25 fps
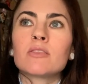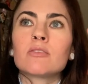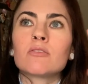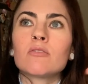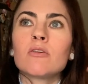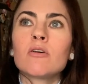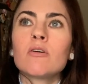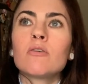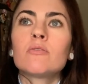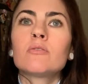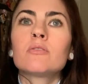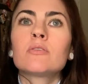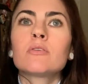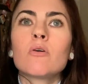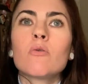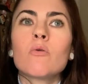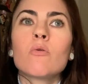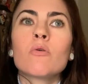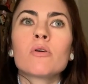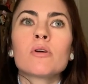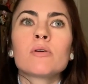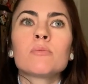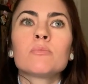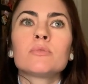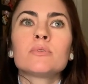their own
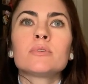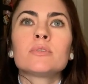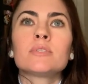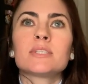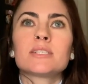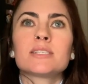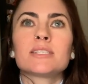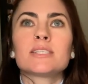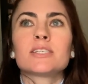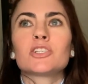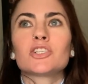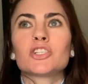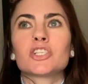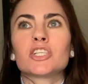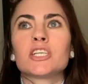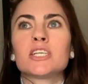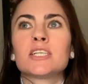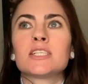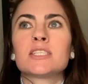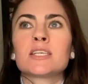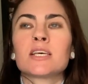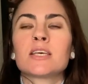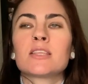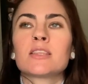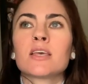horrible
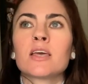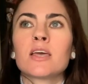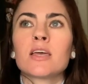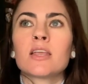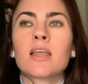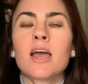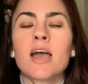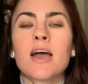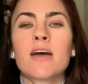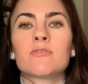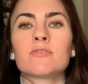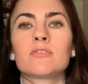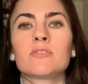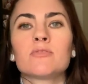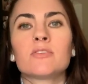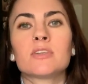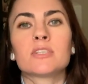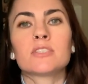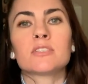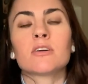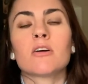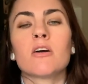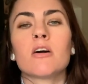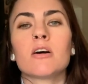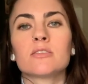decisions, and then have to face
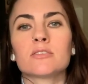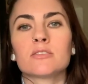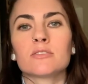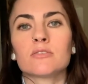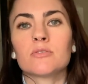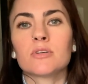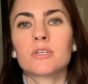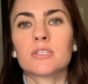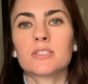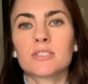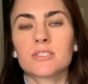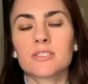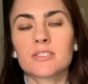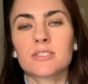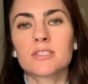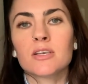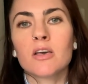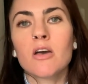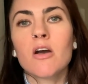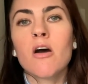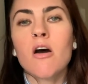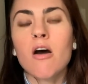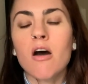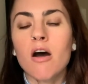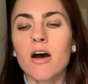the consequences
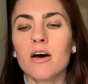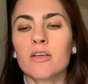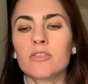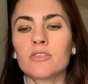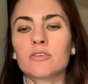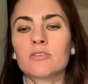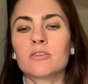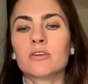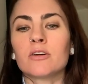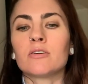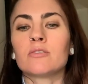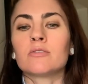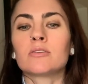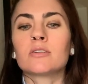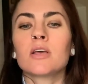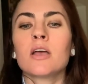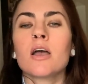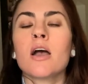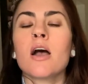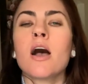on their own.